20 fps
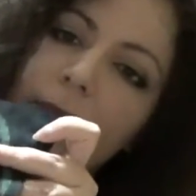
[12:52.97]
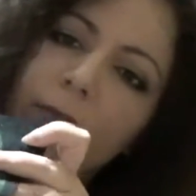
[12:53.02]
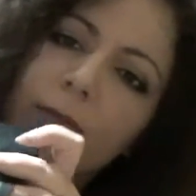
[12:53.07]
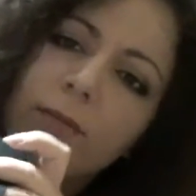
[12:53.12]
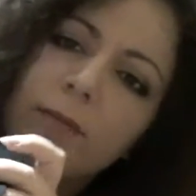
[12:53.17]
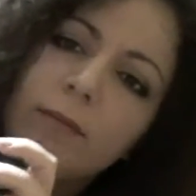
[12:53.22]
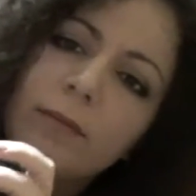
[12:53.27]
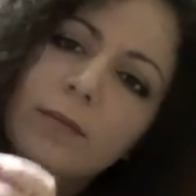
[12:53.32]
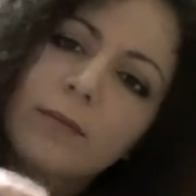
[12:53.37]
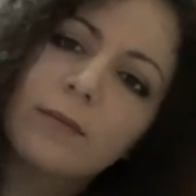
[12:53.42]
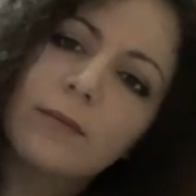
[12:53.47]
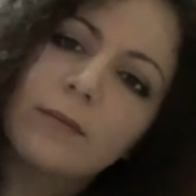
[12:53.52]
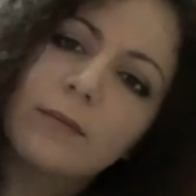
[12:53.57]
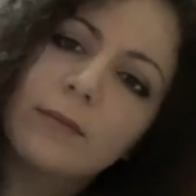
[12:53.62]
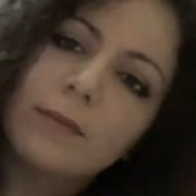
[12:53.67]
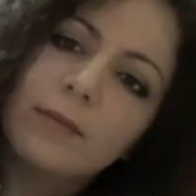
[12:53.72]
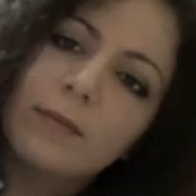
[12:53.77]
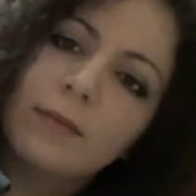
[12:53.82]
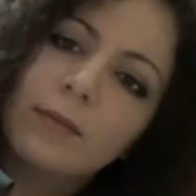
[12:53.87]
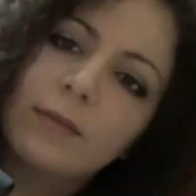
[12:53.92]
Can
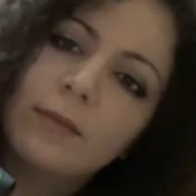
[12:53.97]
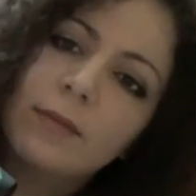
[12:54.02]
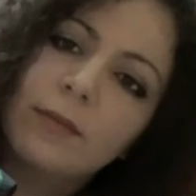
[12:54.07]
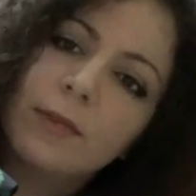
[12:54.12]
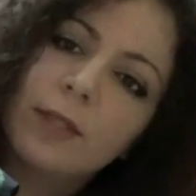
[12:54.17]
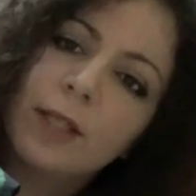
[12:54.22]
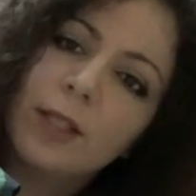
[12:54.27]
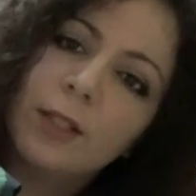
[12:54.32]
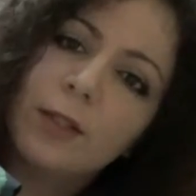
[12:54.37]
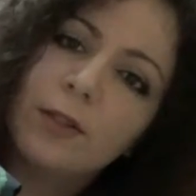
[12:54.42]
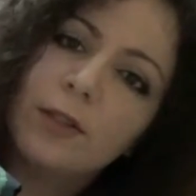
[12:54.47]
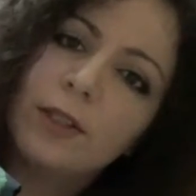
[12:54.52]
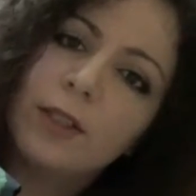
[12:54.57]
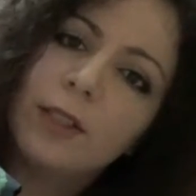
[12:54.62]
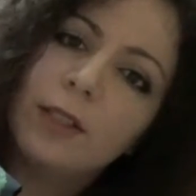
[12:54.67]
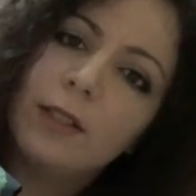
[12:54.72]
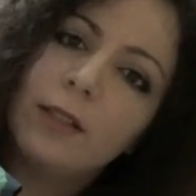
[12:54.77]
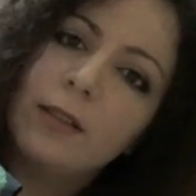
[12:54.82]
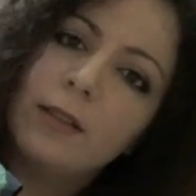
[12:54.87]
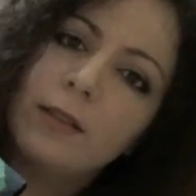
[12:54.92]
you see
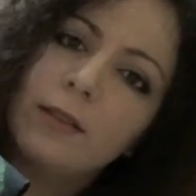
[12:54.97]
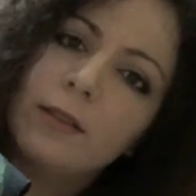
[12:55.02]
it?